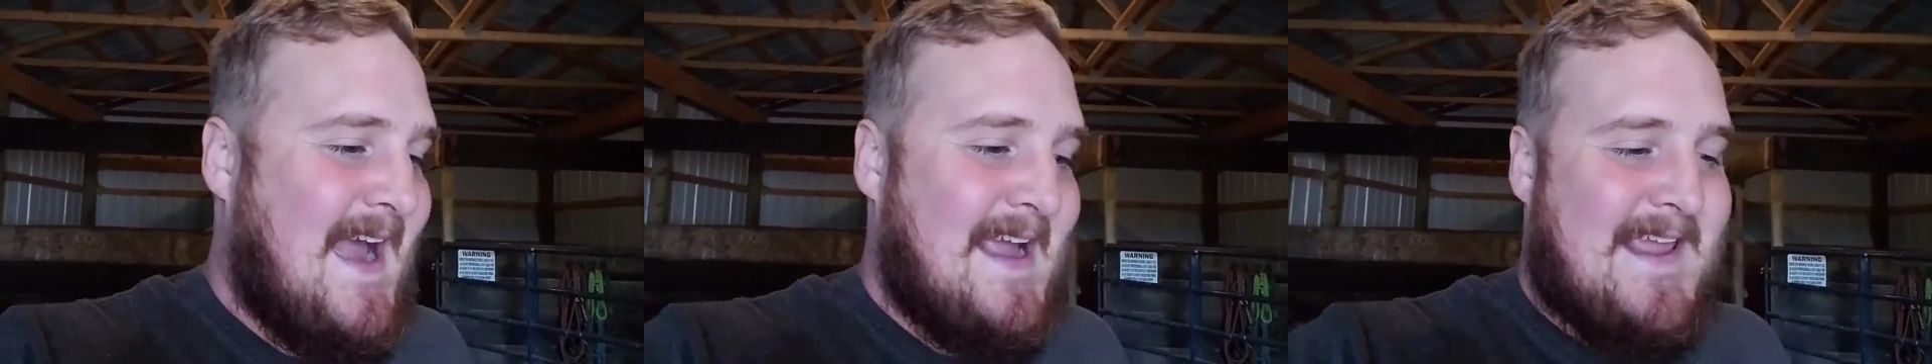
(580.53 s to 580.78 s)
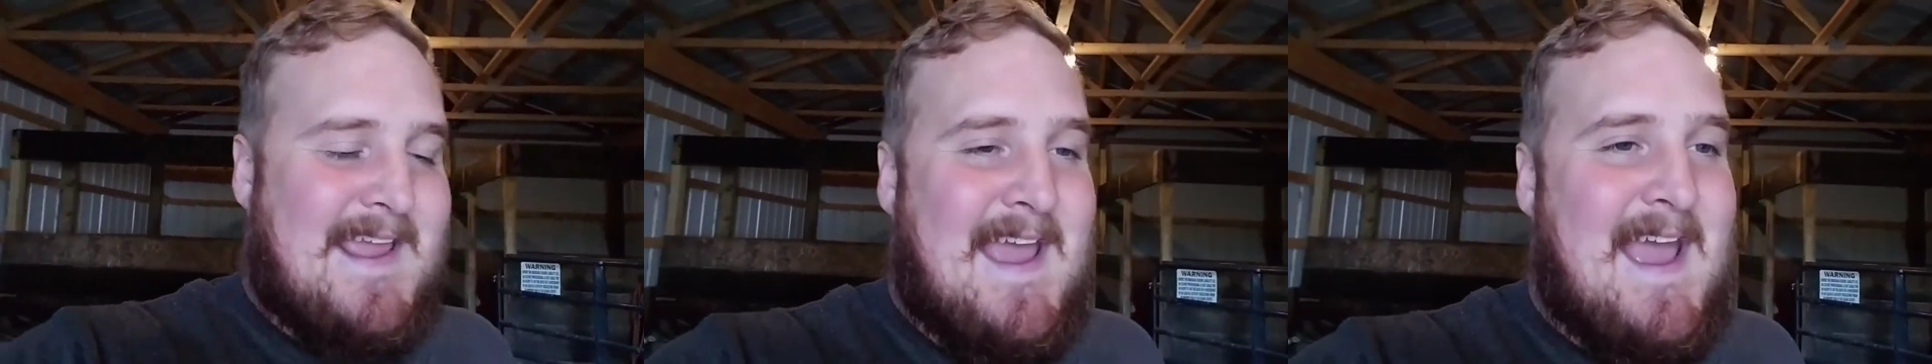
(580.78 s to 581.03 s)

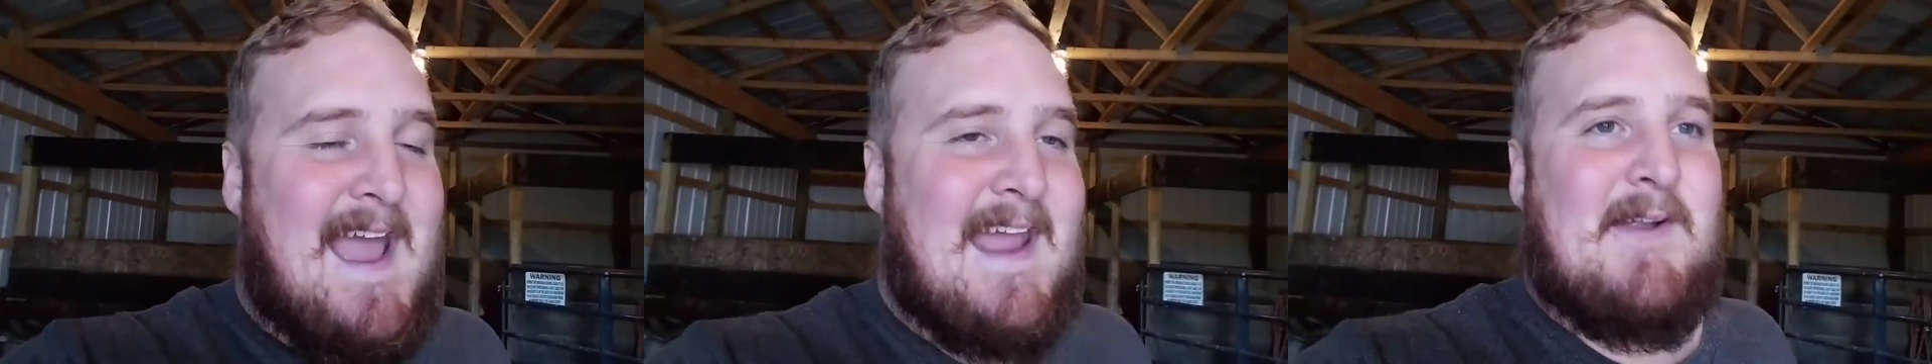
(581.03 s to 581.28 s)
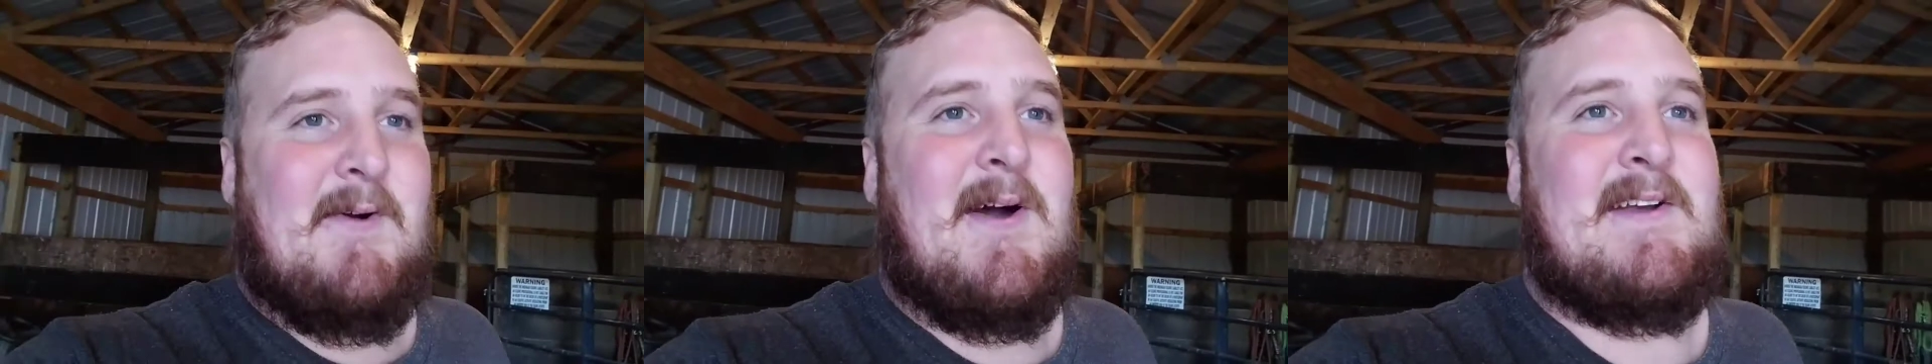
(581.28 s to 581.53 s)
I
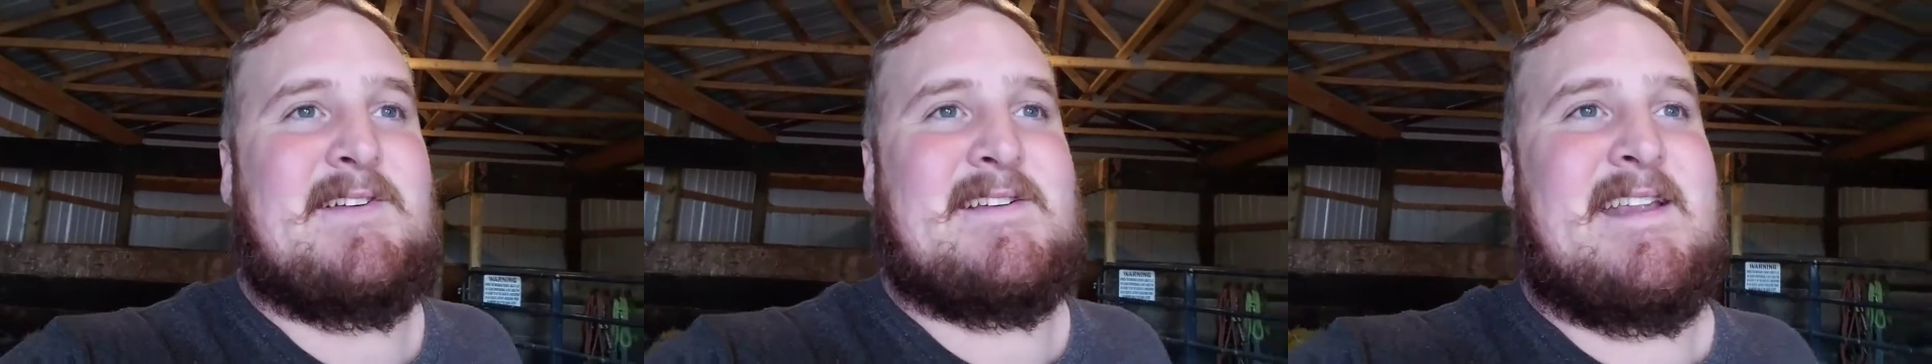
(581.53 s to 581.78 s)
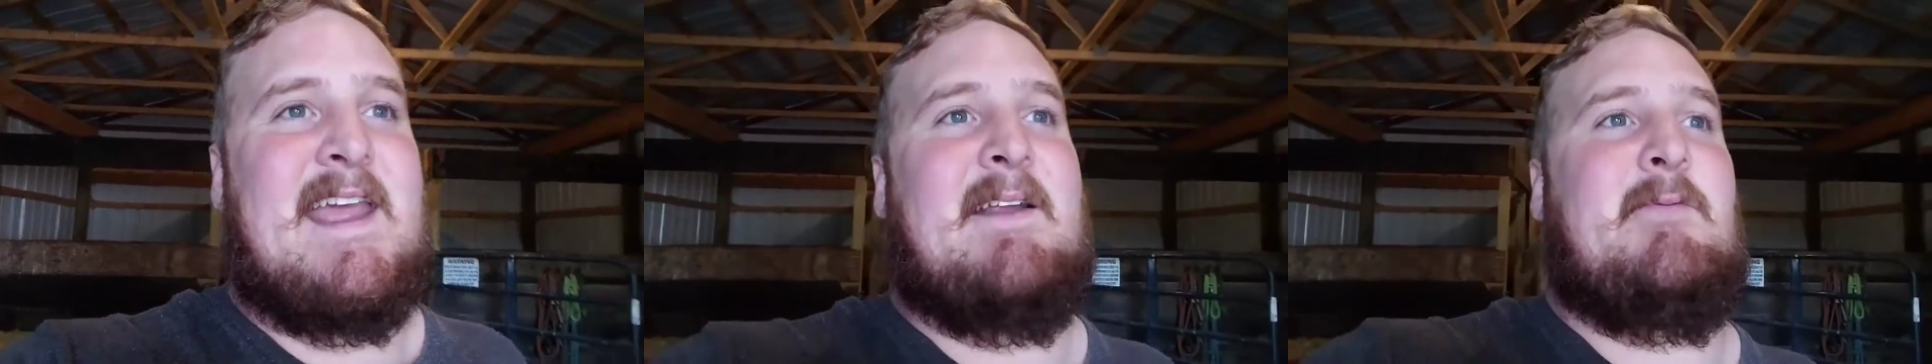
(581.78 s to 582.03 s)
don't
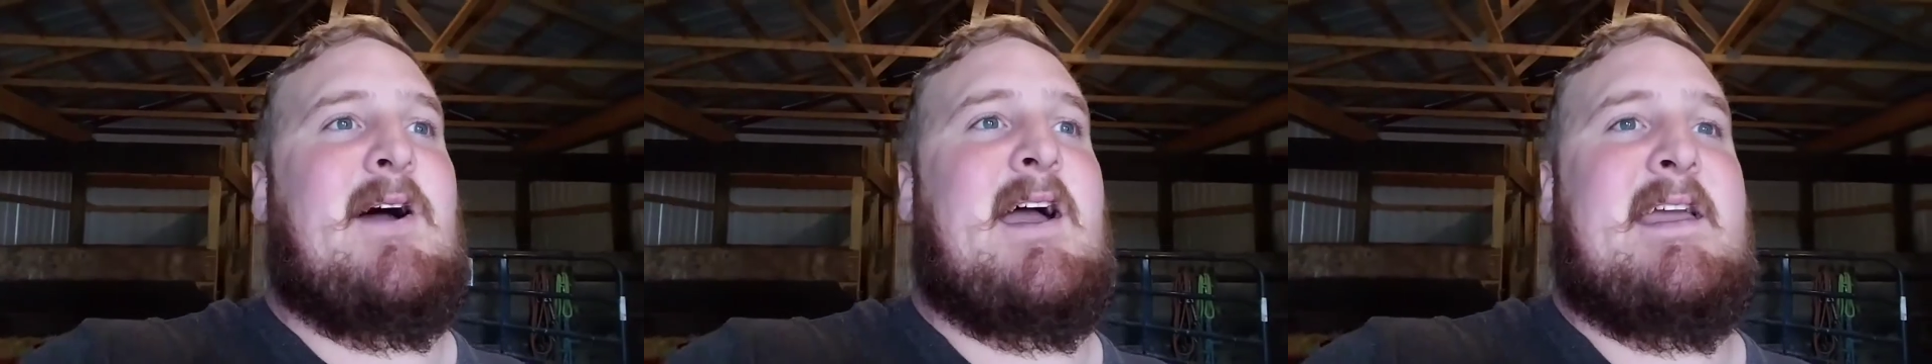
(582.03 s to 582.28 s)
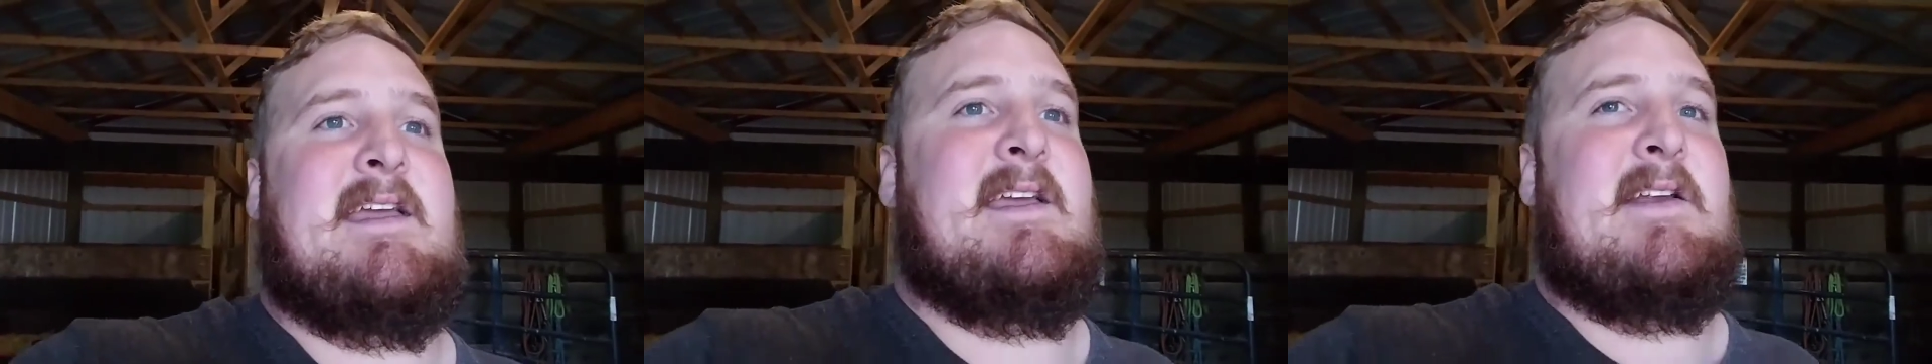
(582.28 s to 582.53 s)
understand
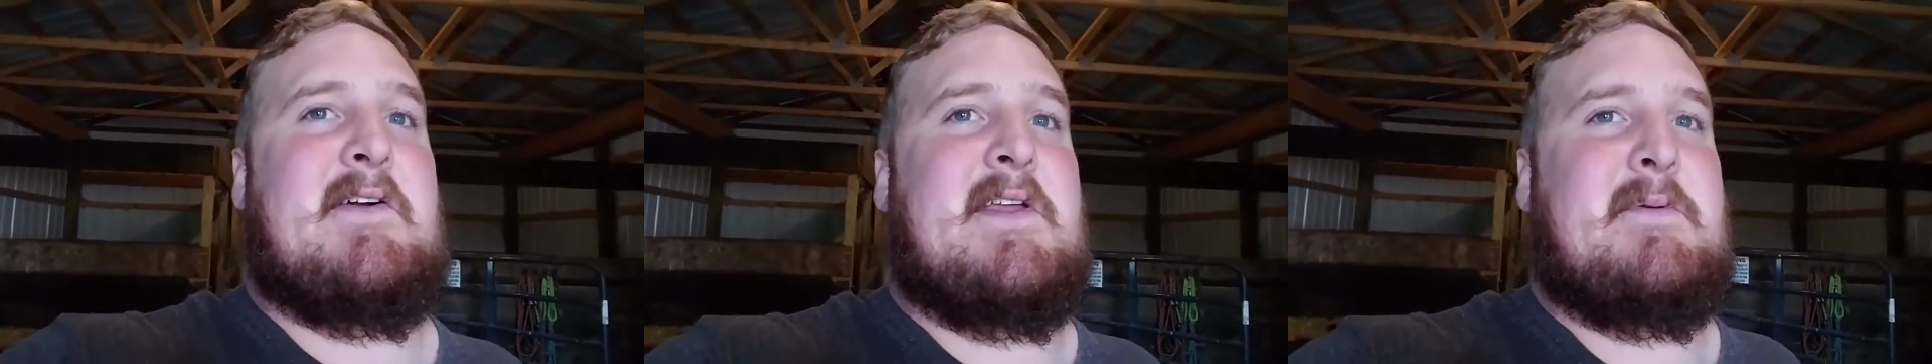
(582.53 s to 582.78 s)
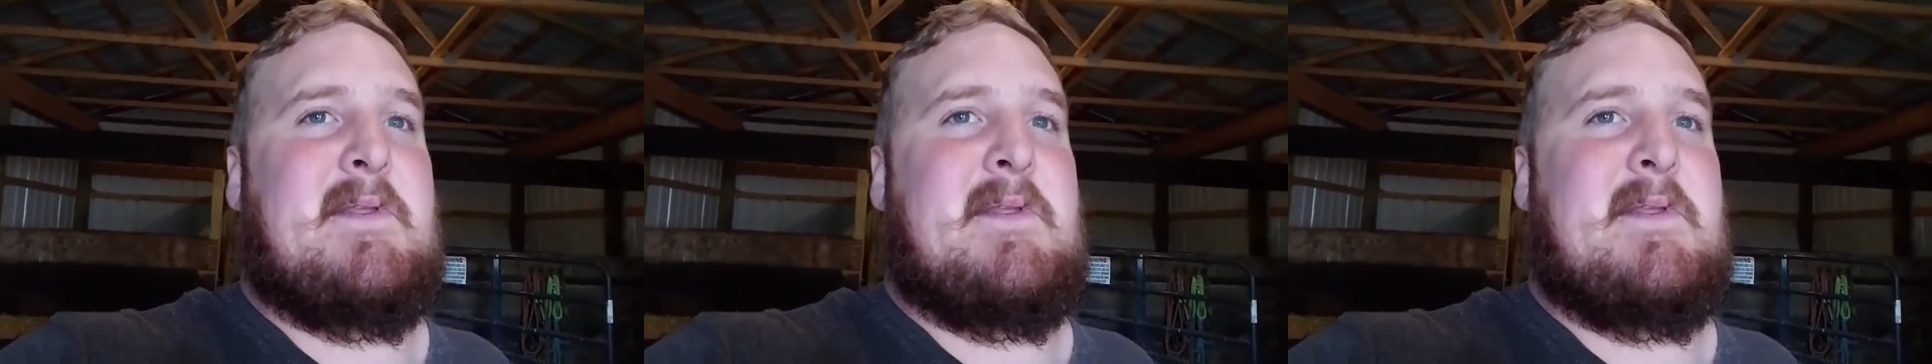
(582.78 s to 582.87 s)
why you